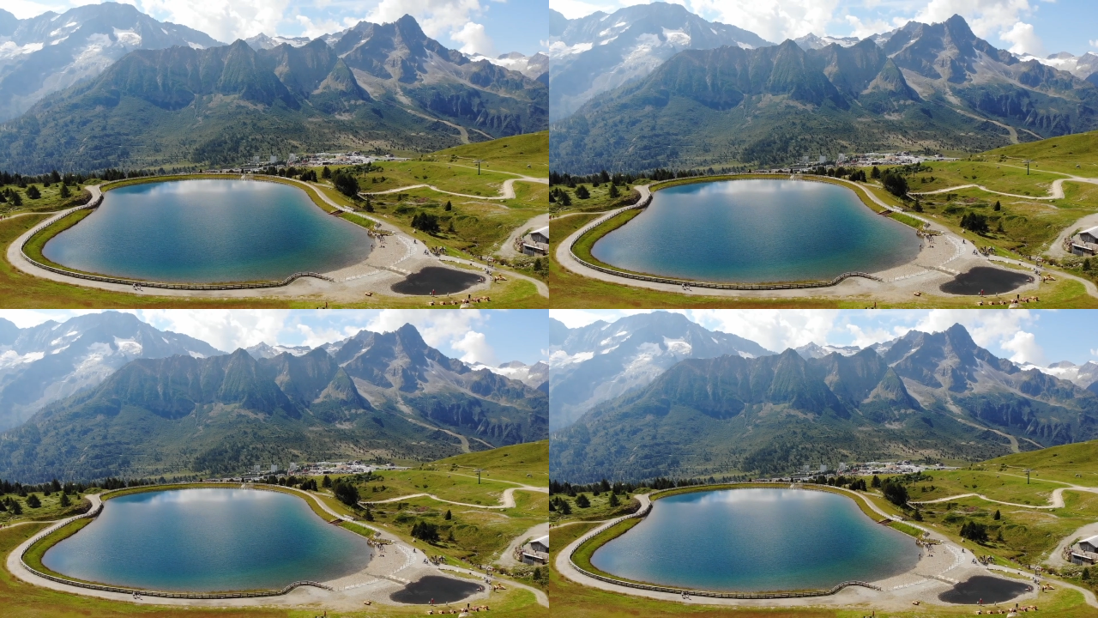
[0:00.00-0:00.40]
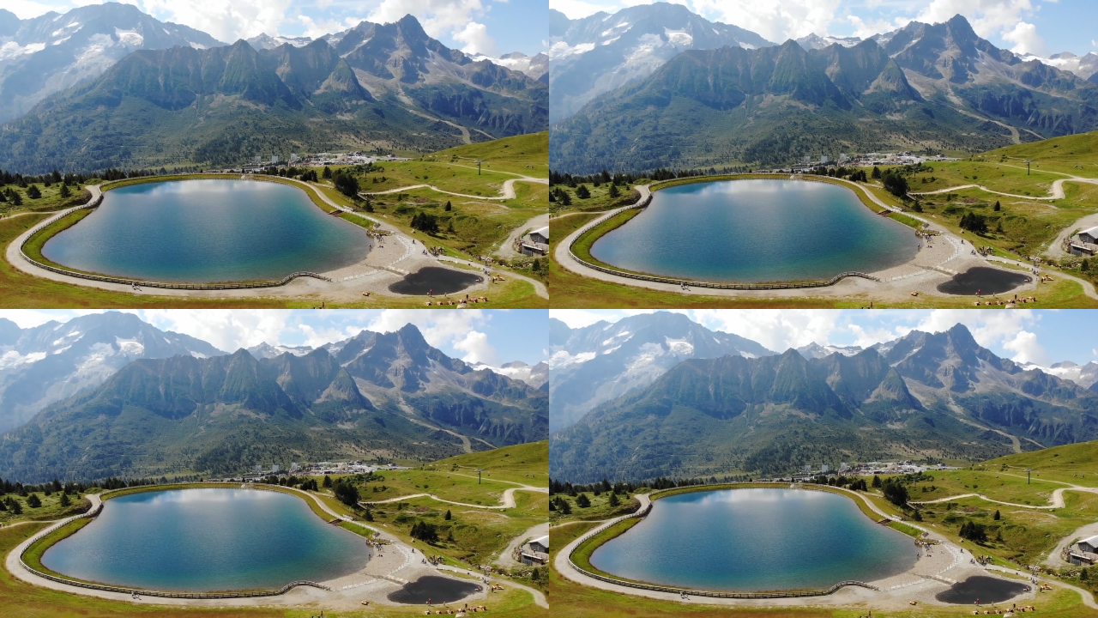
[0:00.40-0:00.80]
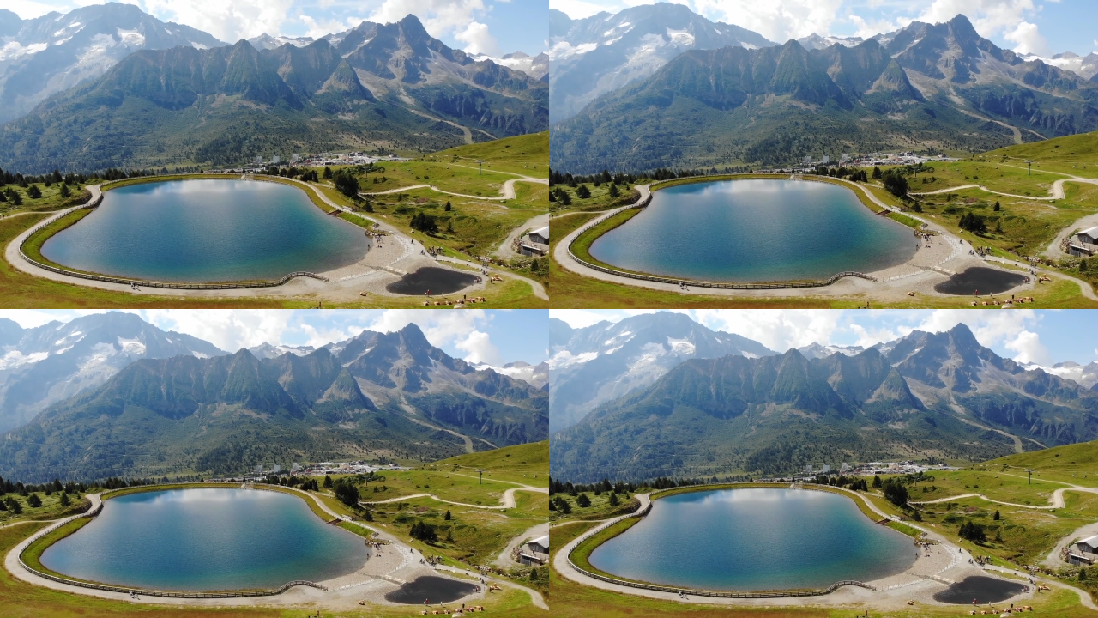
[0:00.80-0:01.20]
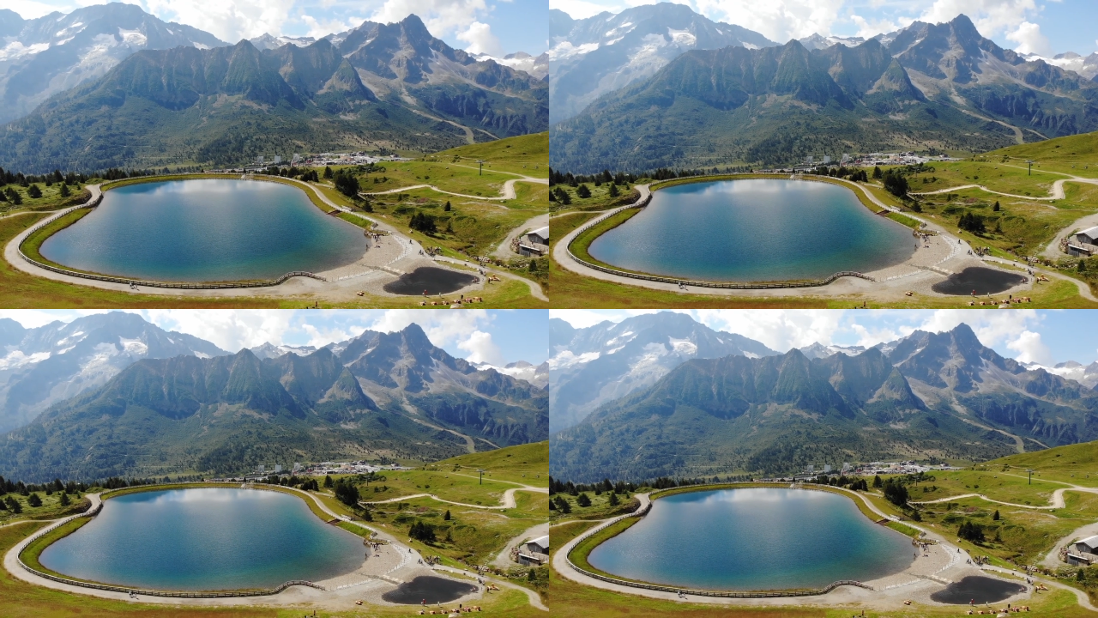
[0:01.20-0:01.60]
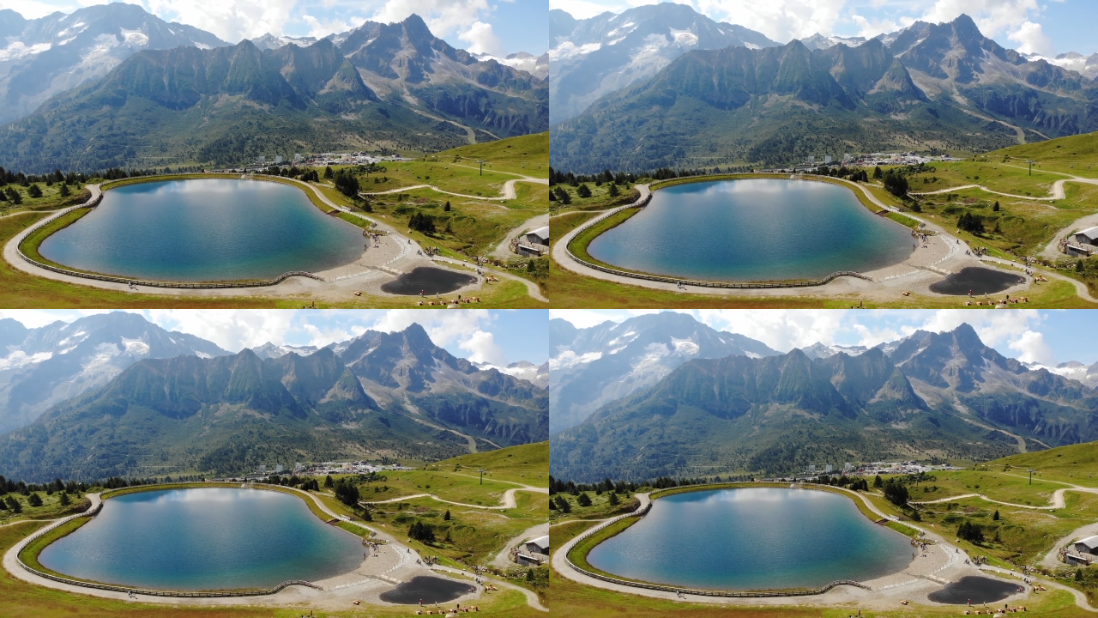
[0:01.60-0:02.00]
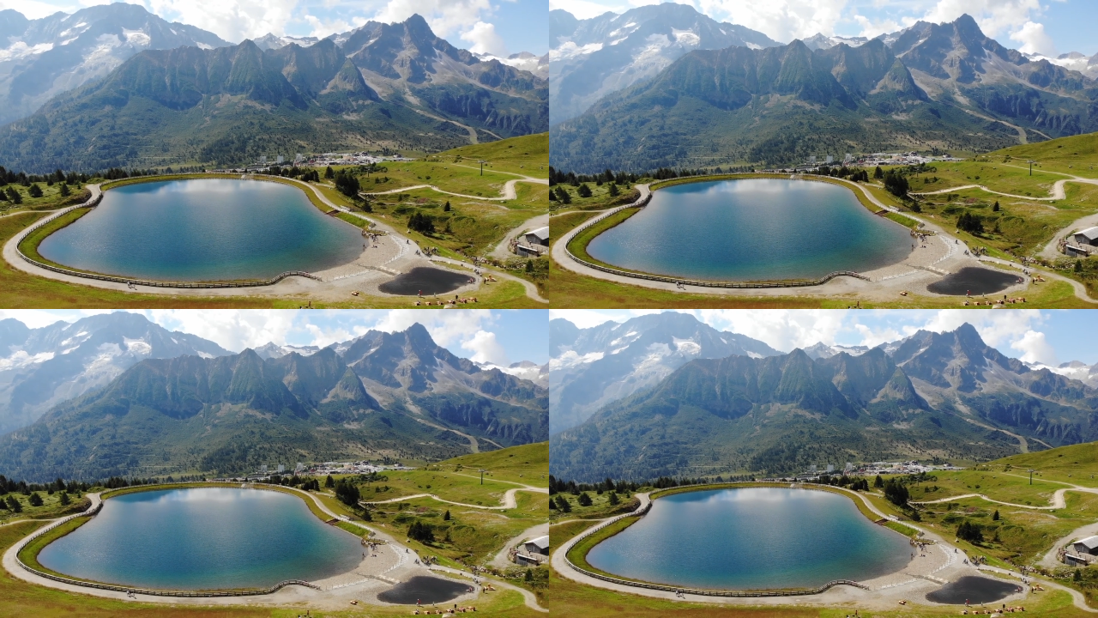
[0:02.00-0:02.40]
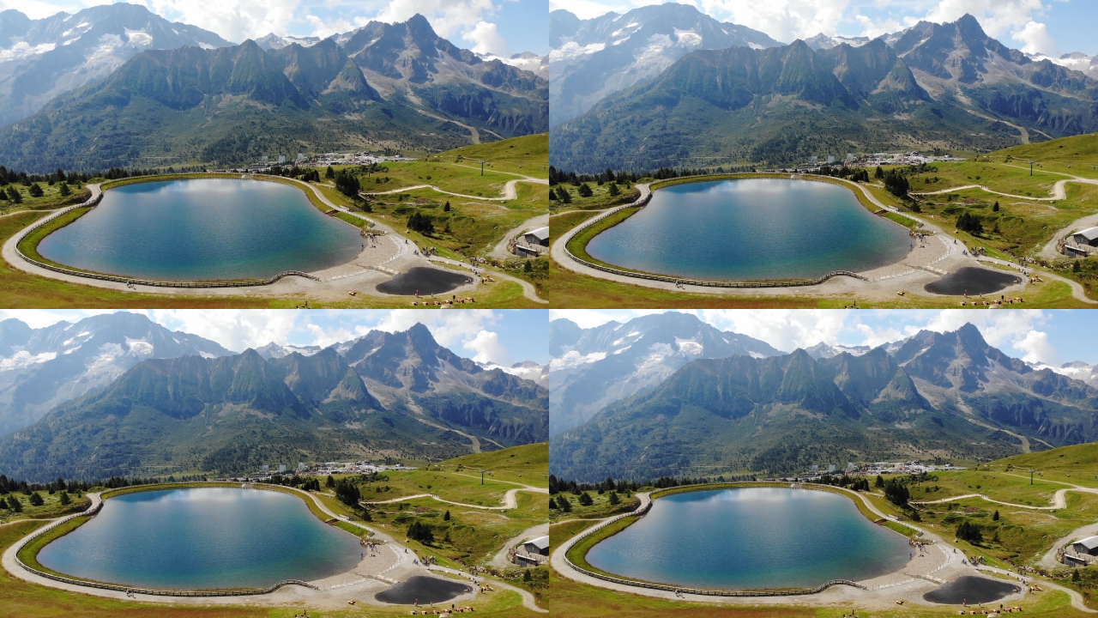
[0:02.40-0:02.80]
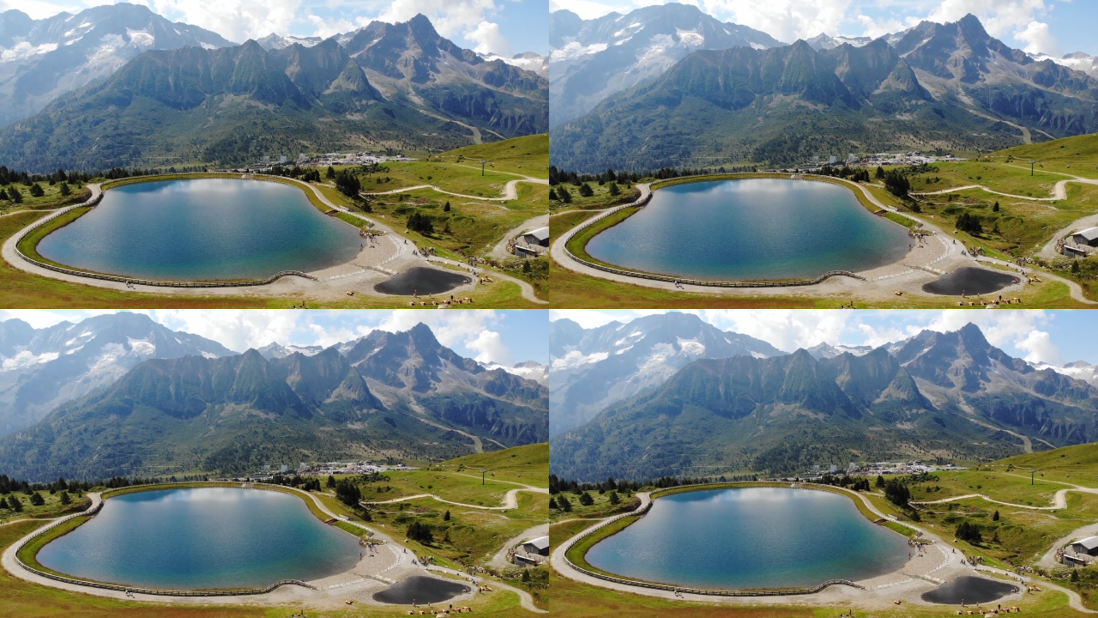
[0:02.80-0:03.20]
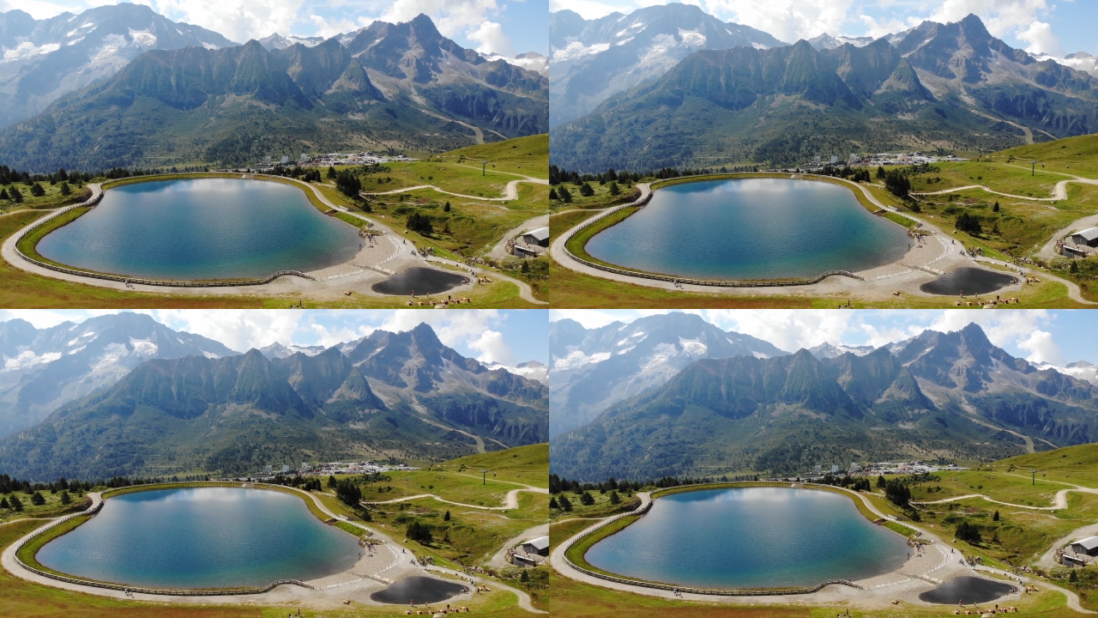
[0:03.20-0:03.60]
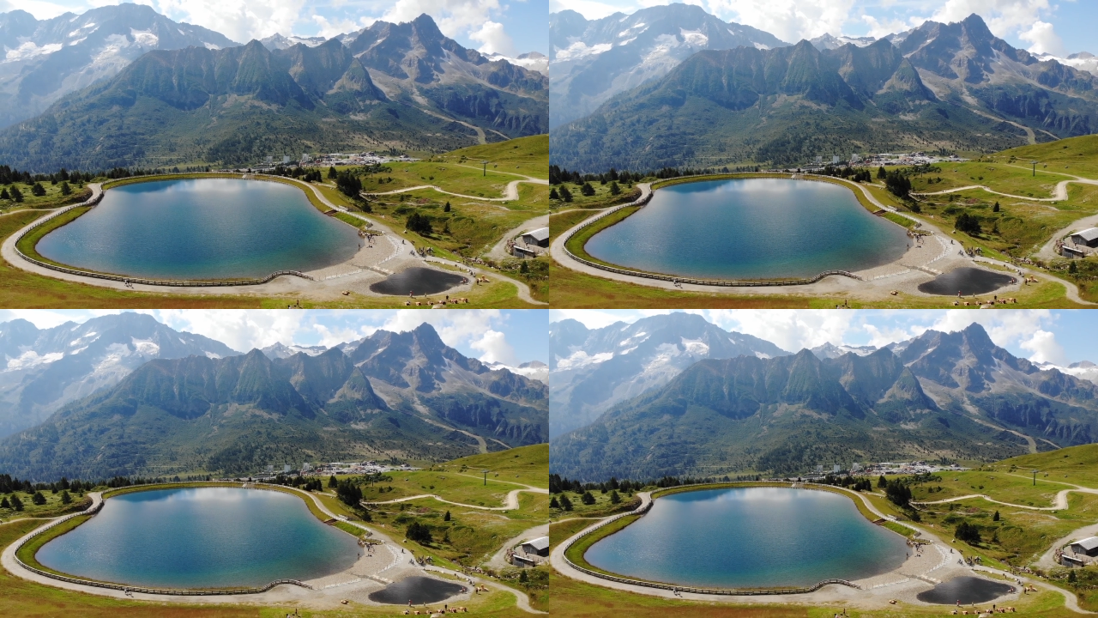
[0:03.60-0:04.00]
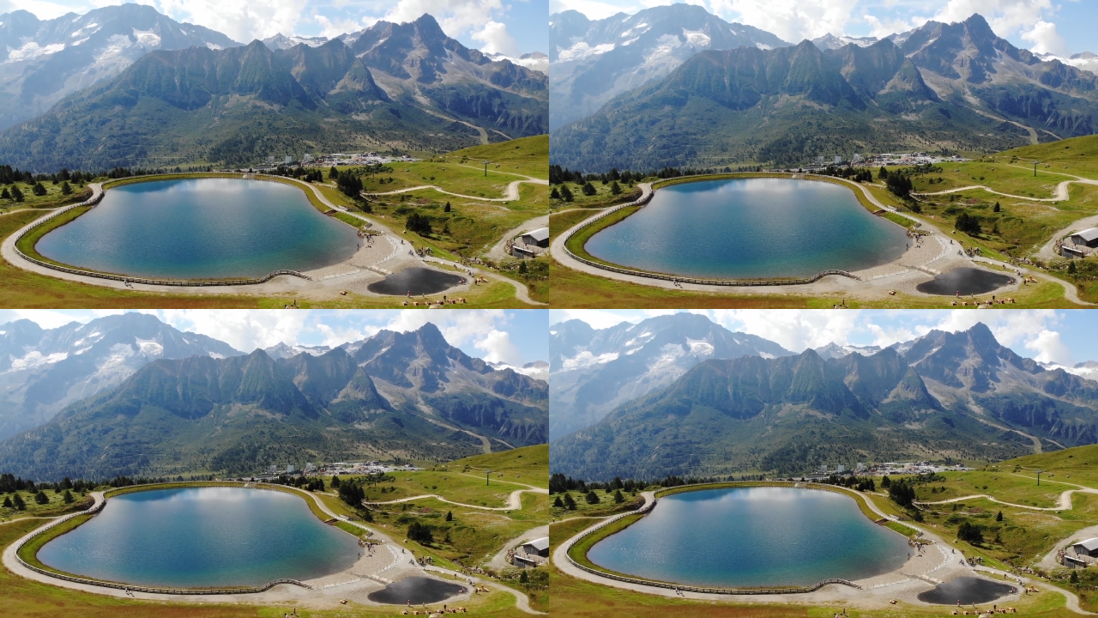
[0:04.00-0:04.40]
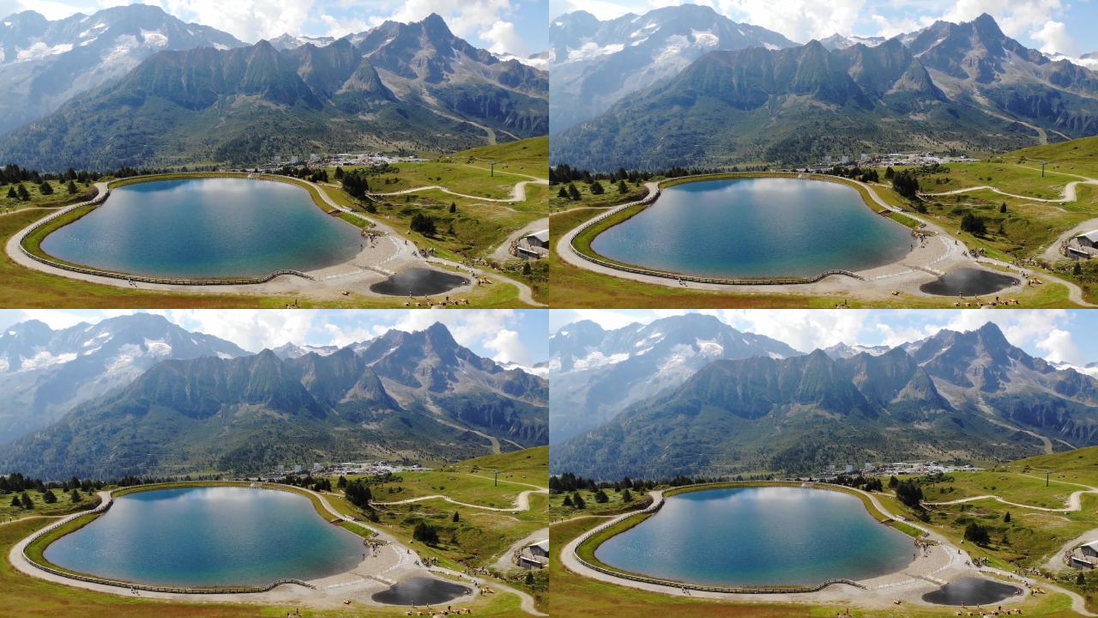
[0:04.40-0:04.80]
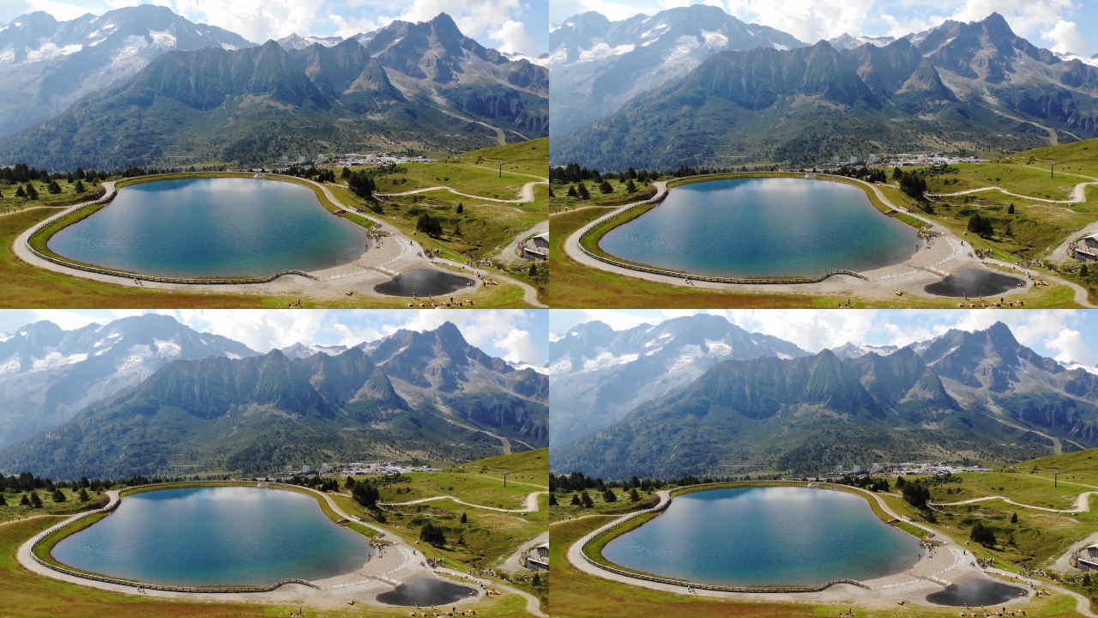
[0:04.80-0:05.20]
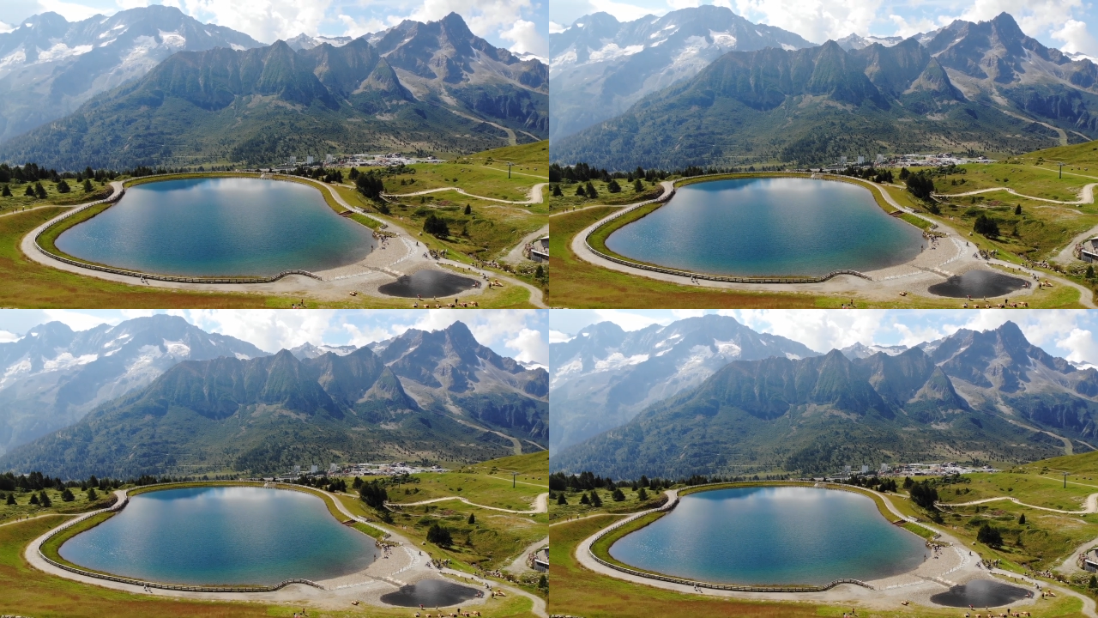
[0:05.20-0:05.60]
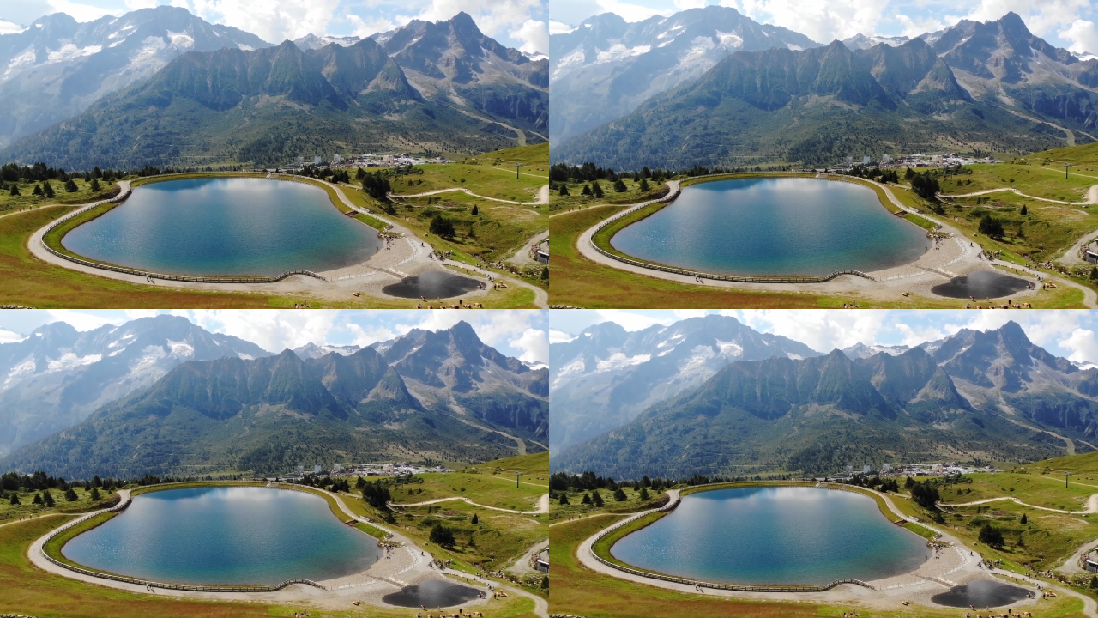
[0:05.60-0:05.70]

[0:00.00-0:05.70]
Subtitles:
Nobody's mouth can be seen.